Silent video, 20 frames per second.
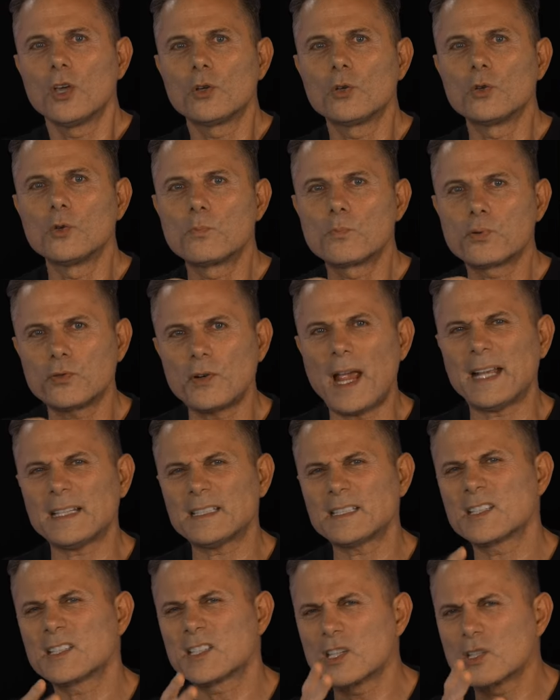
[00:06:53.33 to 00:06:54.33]
who
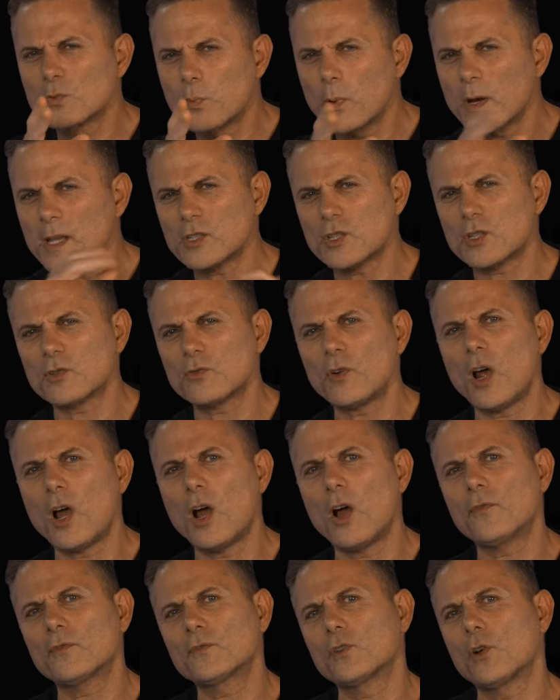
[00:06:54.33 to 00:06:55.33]
practices
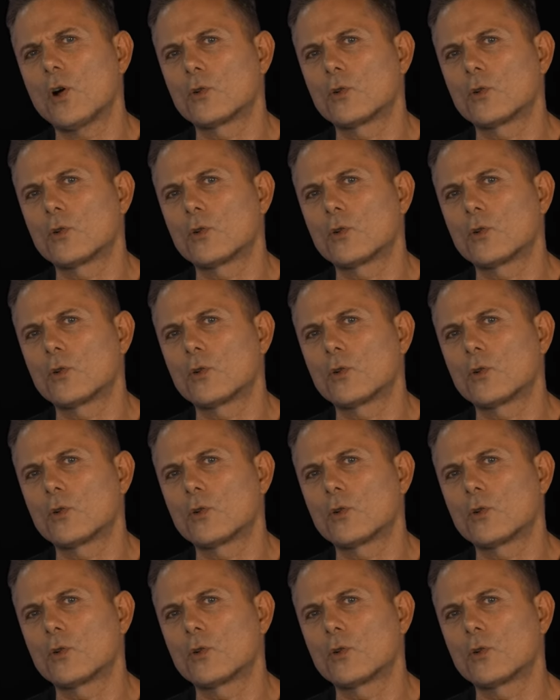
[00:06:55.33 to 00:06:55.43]
witchcraft